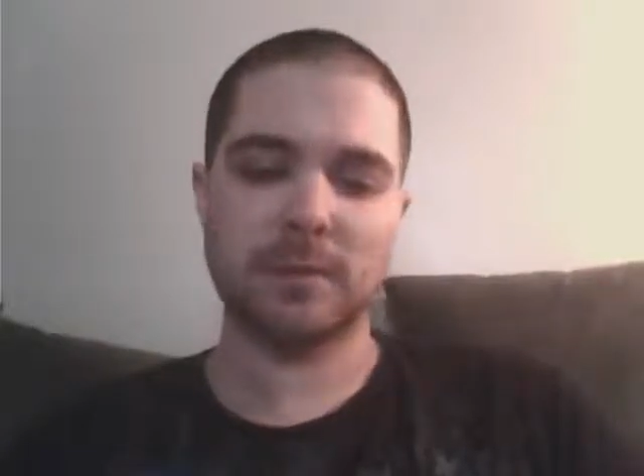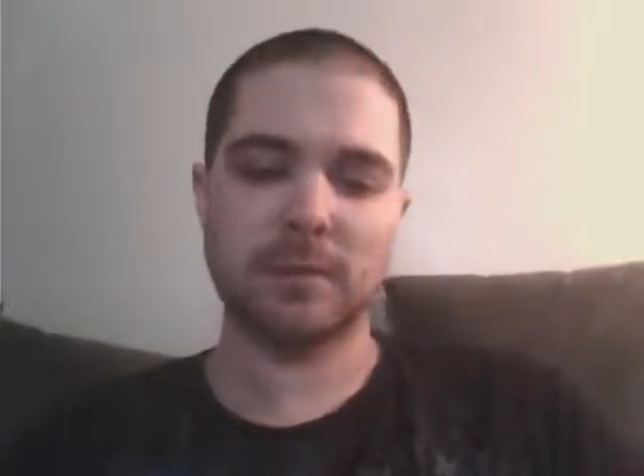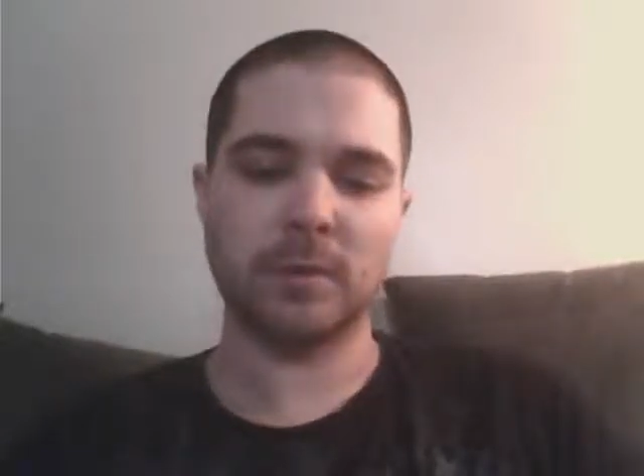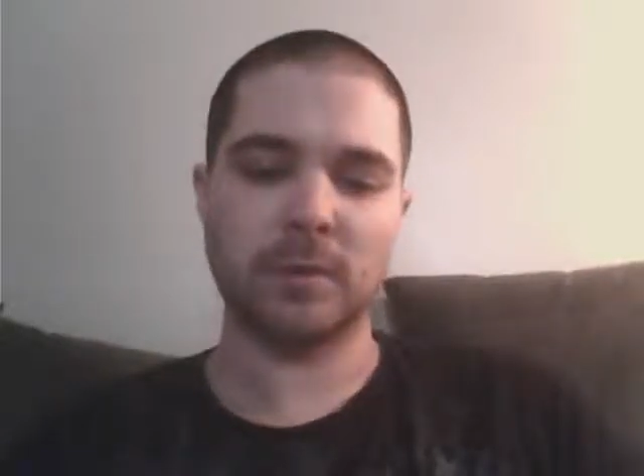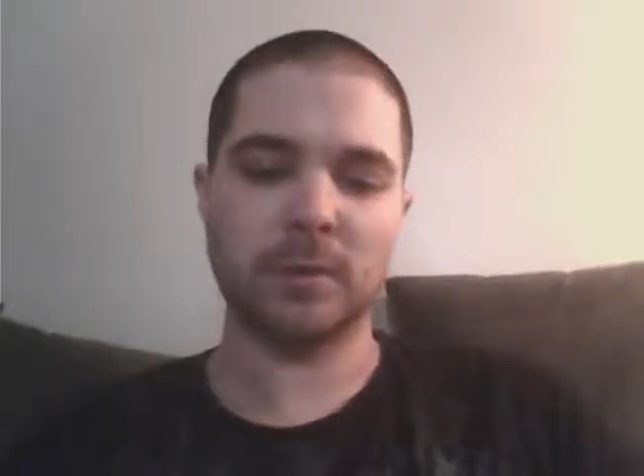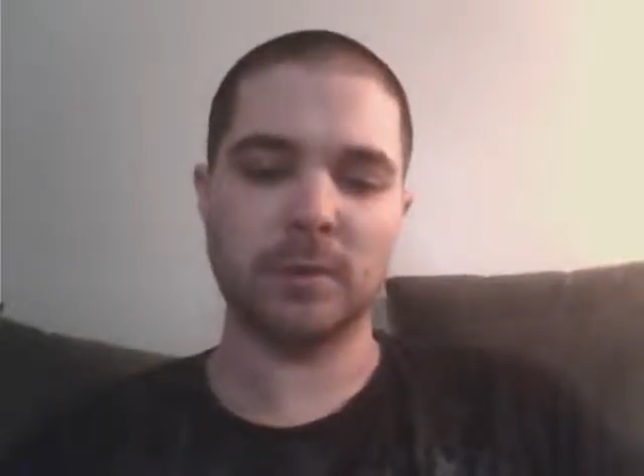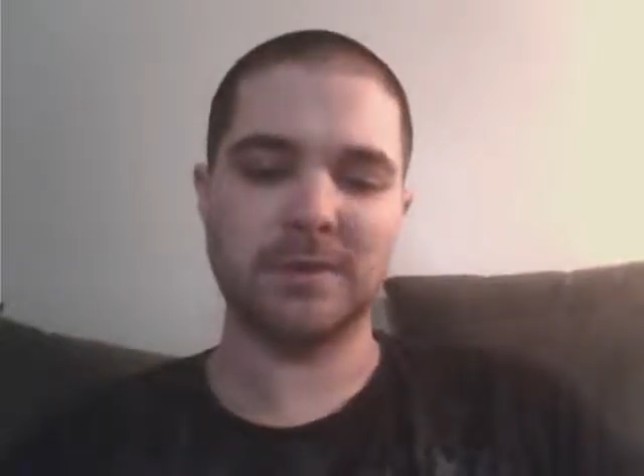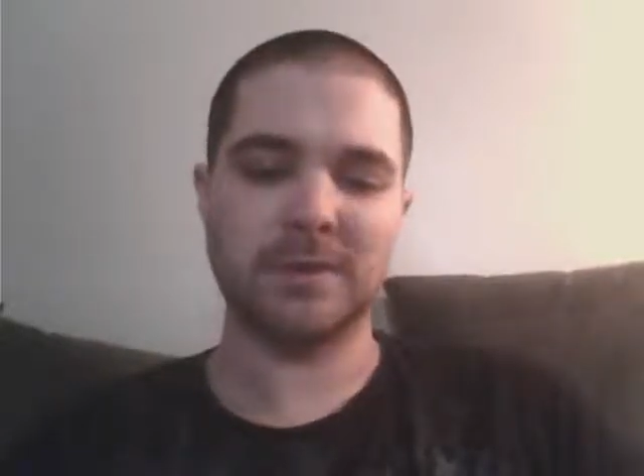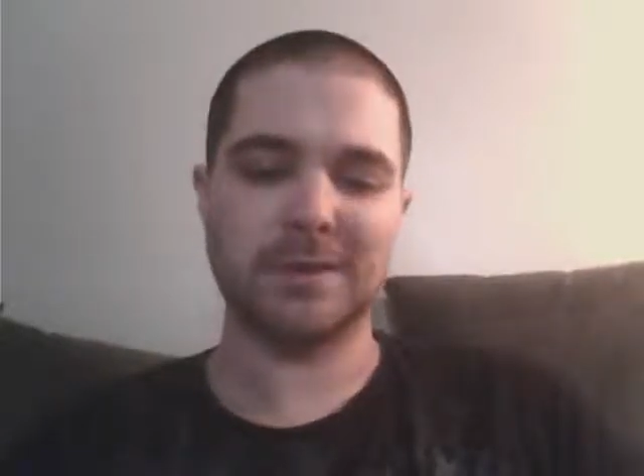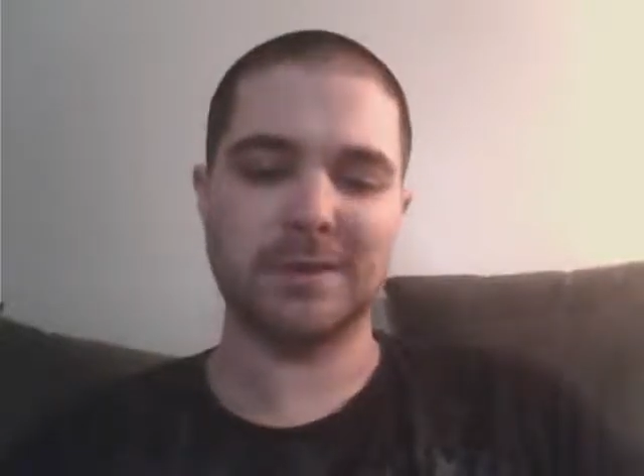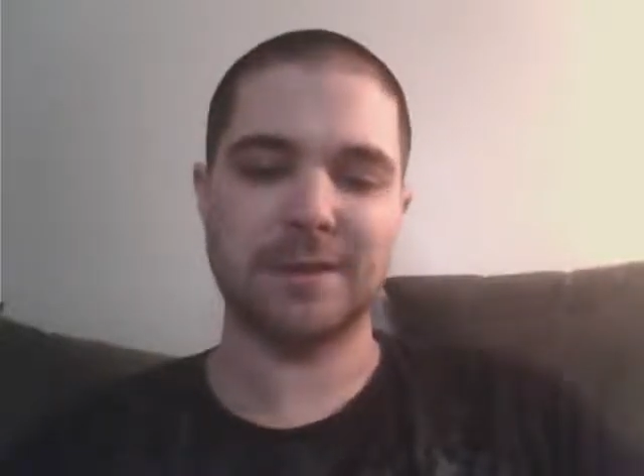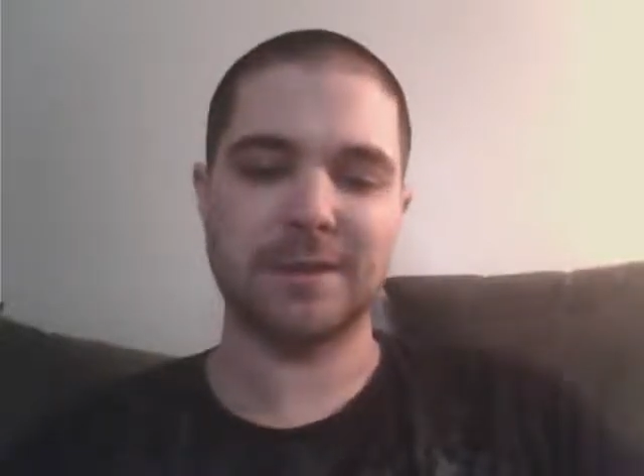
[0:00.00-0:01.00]
when I was
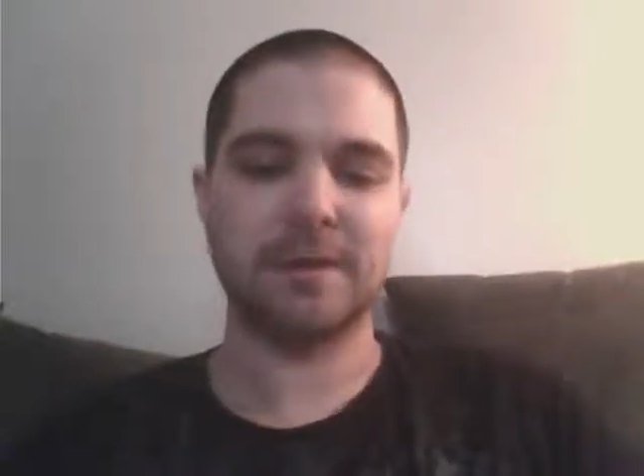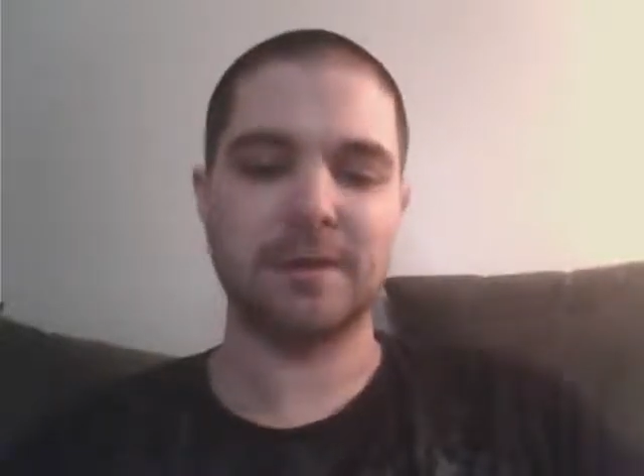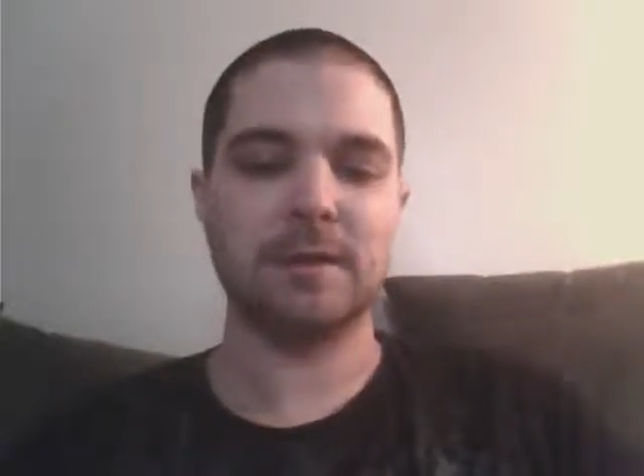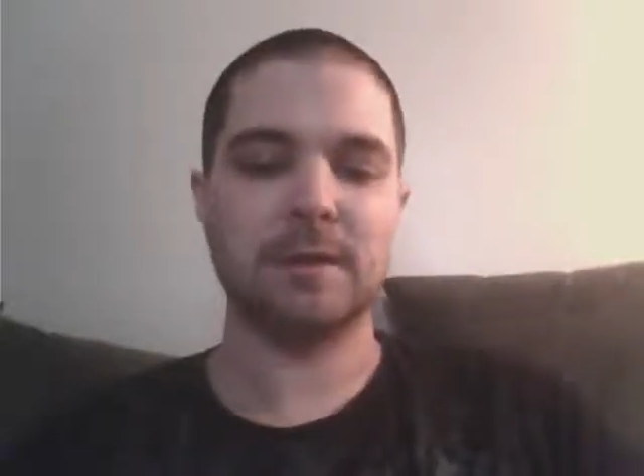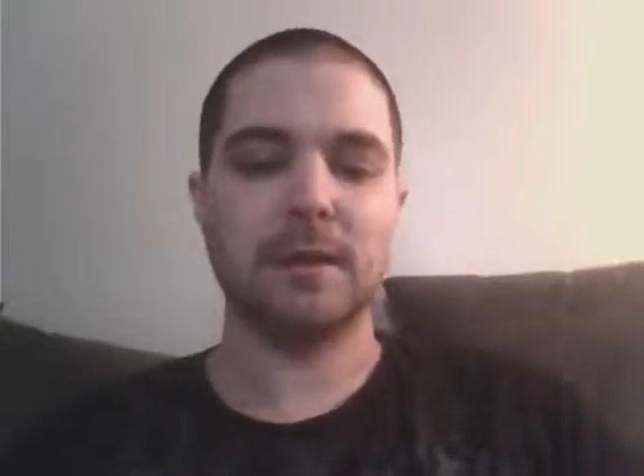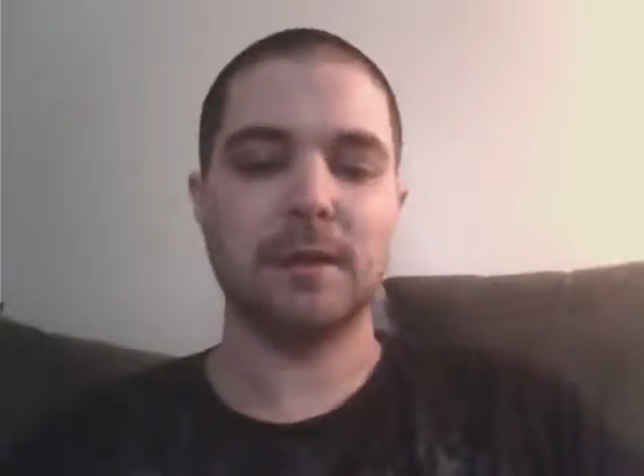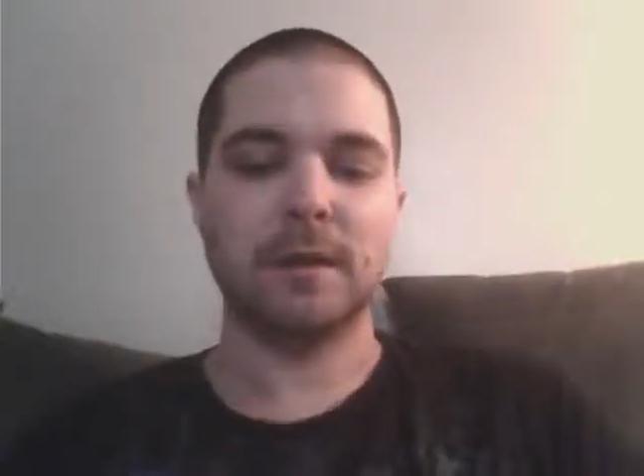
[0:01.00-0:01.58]
16.